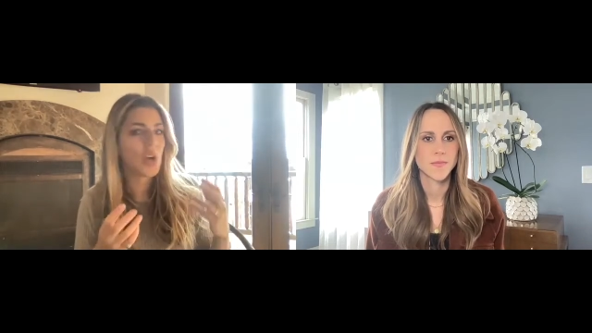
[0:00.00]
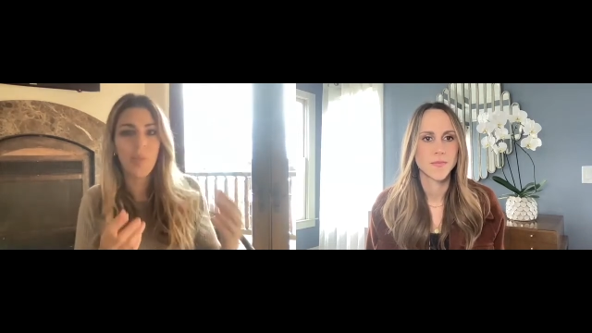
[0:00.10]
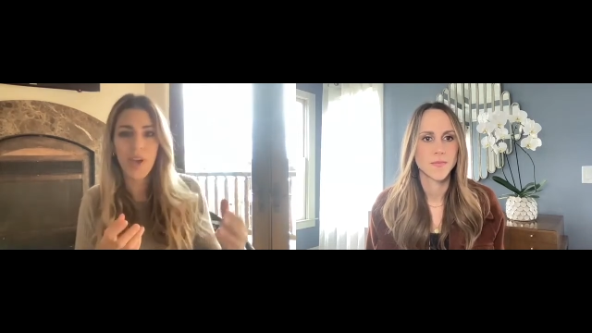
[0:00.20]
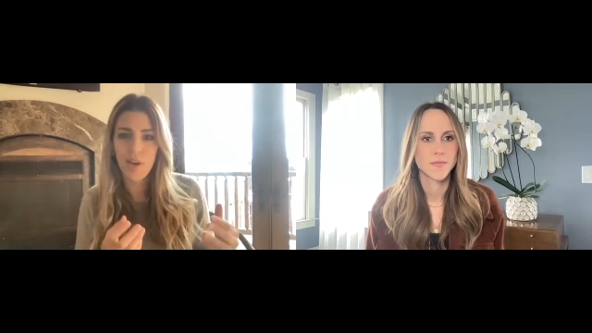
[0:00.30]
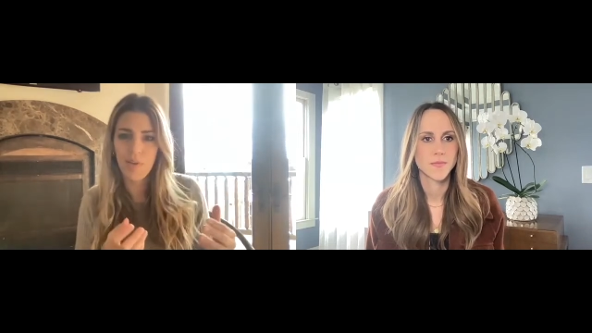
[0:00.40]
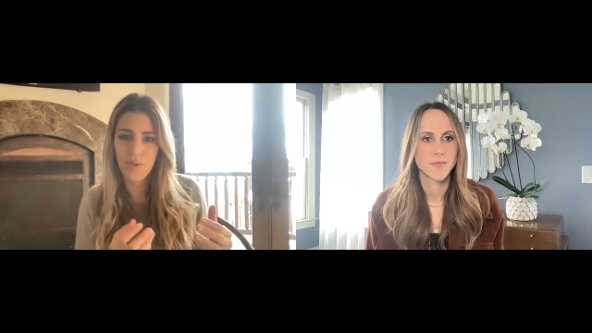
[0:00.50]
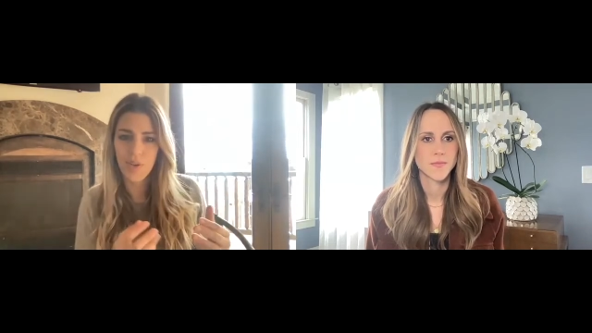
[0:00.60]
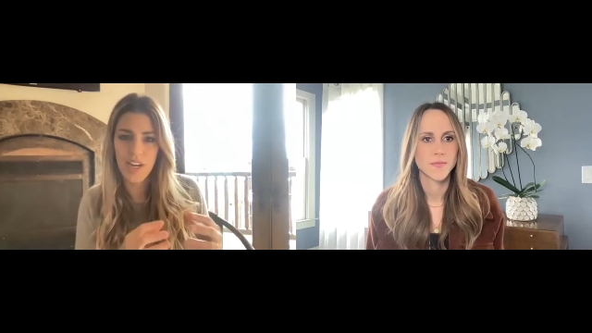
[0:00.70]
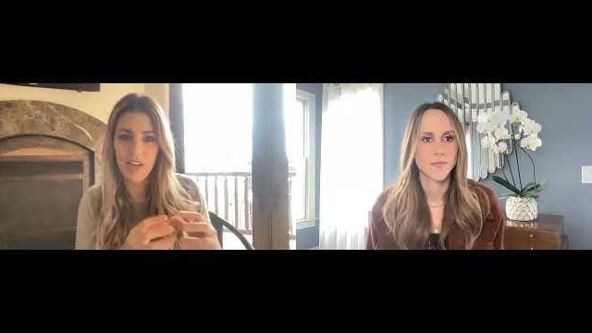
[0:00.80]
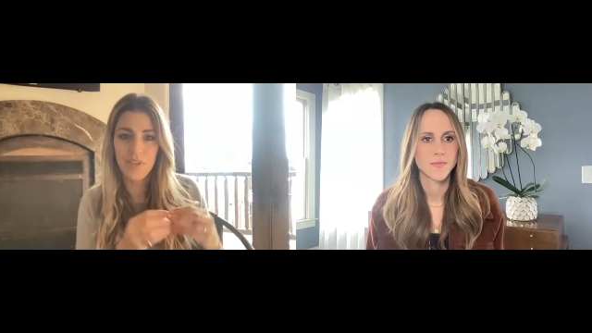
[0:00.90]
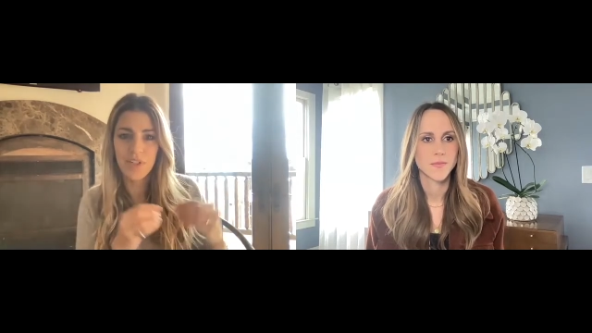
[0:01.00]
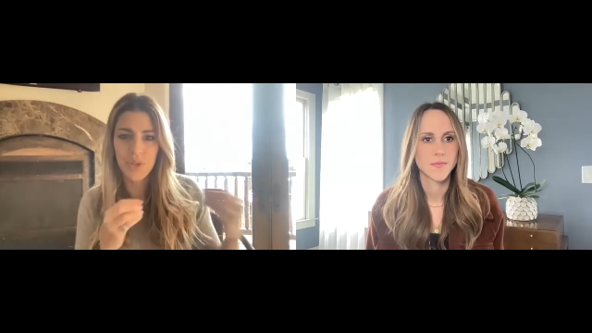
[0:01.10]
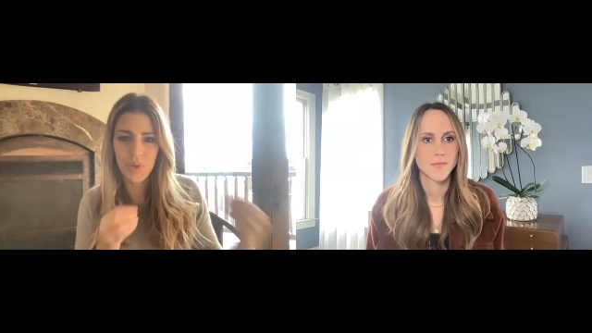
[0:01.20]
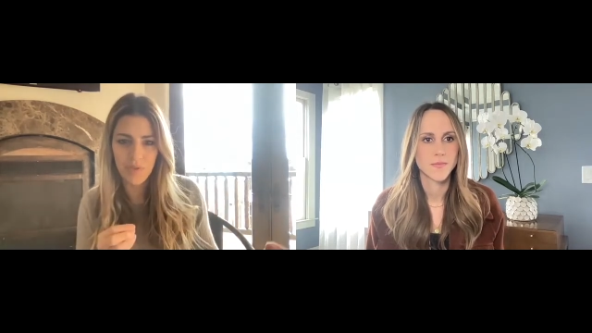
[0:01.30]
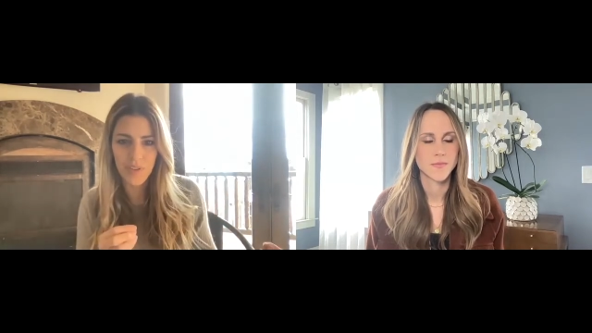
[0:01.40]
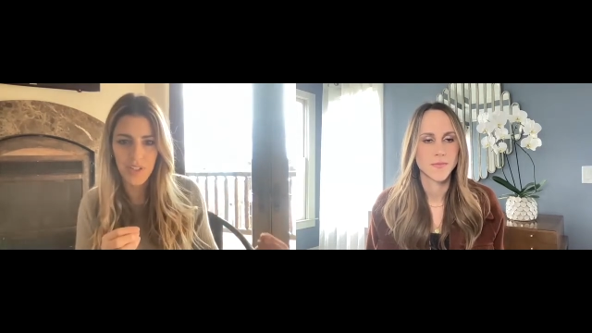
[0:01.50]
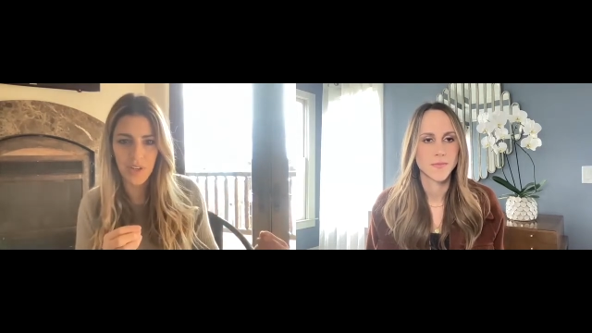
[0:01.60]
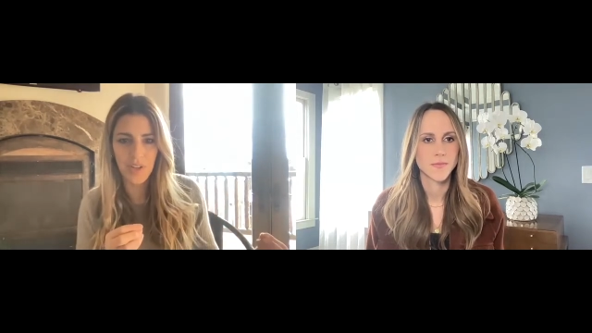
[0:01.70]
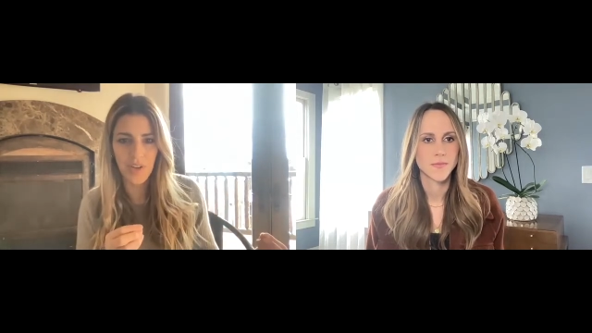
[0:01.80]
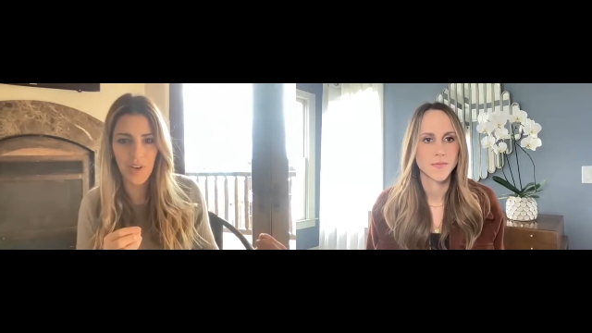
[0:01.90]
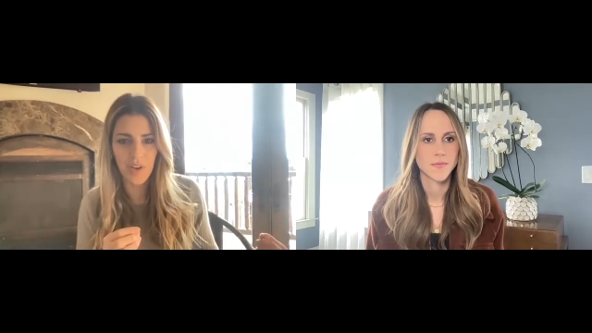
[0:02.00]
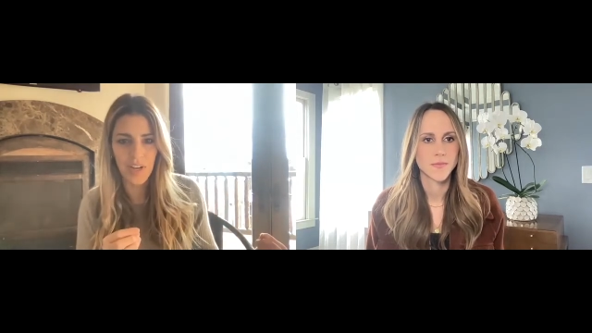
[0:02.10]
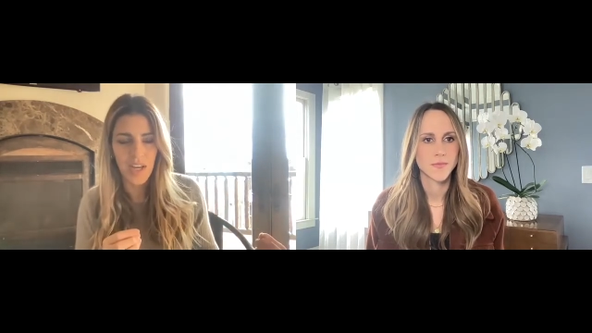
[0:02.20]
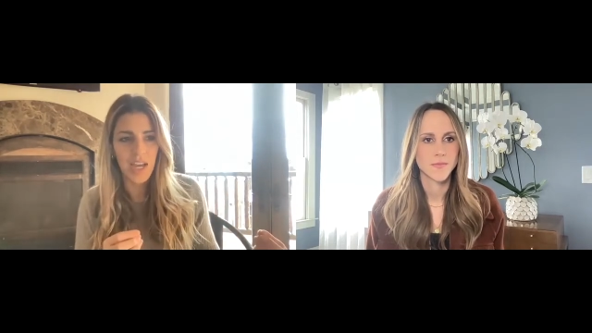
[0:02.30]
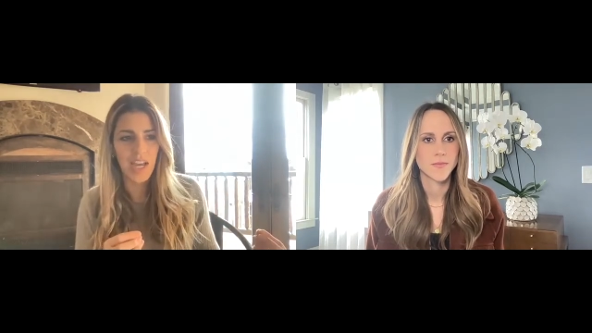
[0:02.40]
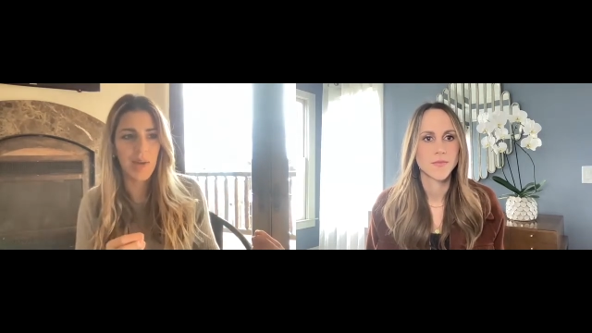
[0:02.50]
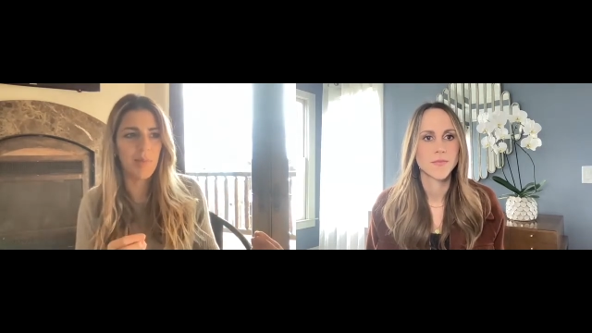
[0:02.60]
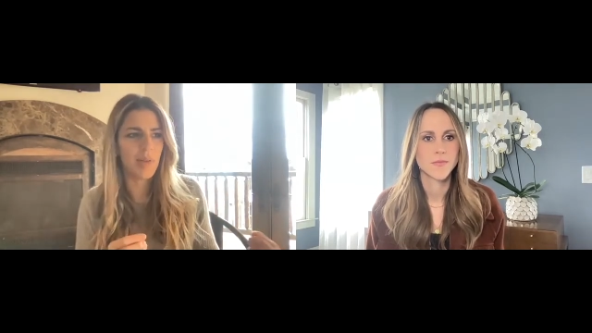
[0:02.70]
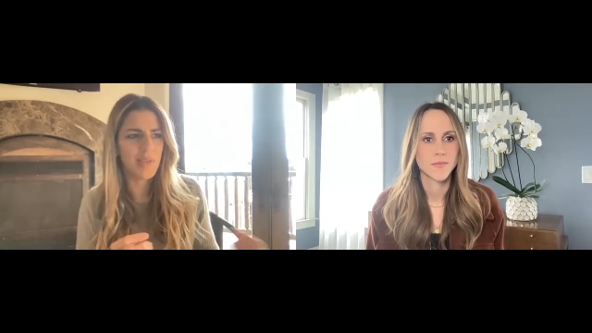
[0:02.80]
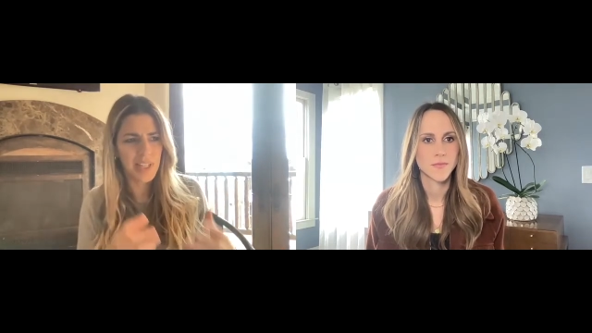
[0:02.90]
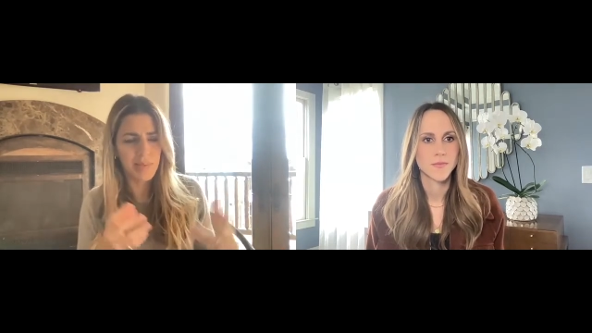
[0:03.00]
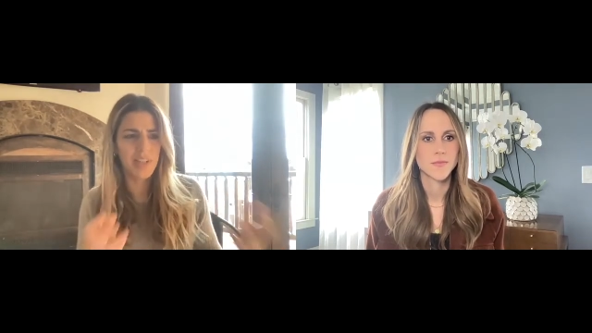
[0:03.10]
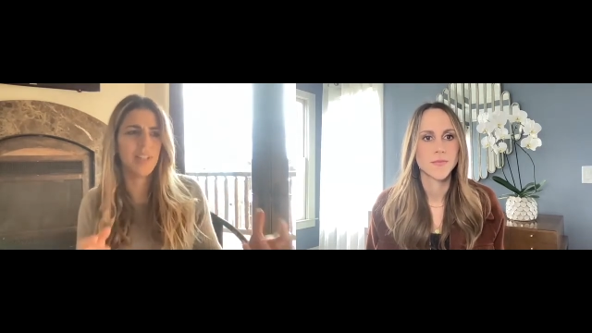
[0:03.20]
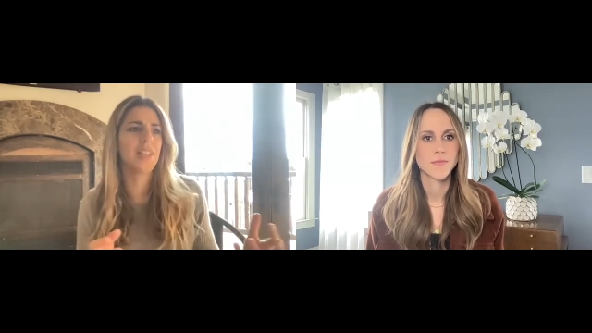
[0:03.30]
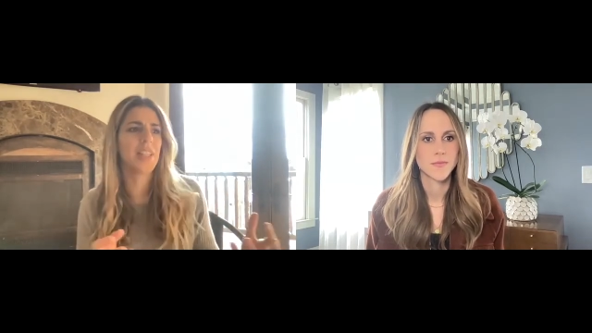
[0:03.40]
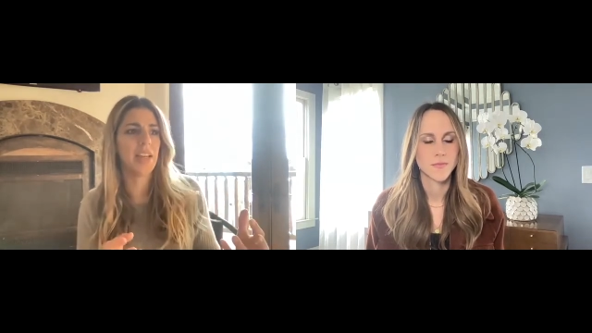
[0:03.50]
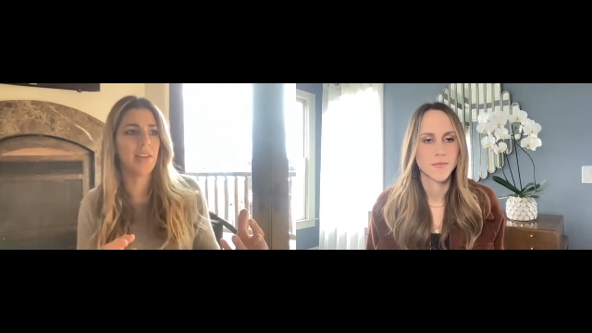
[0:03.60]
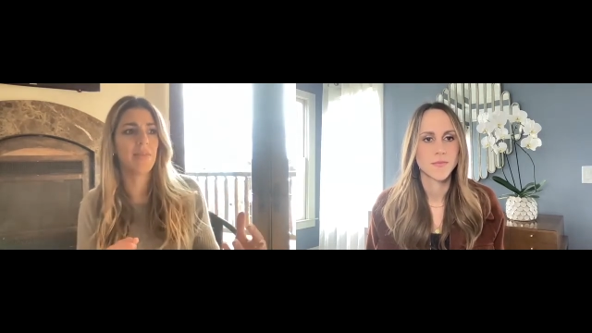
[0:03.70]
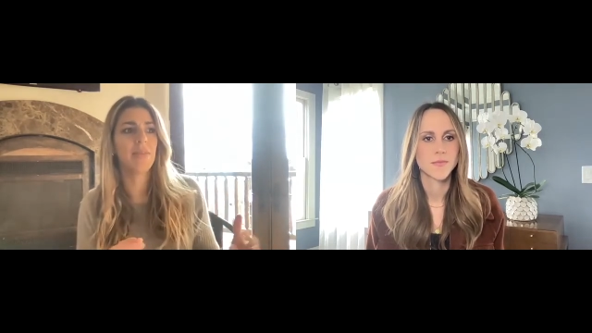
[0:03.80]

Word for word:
Speaker 1: powerful and have endured for so long. Um, obviously, because they're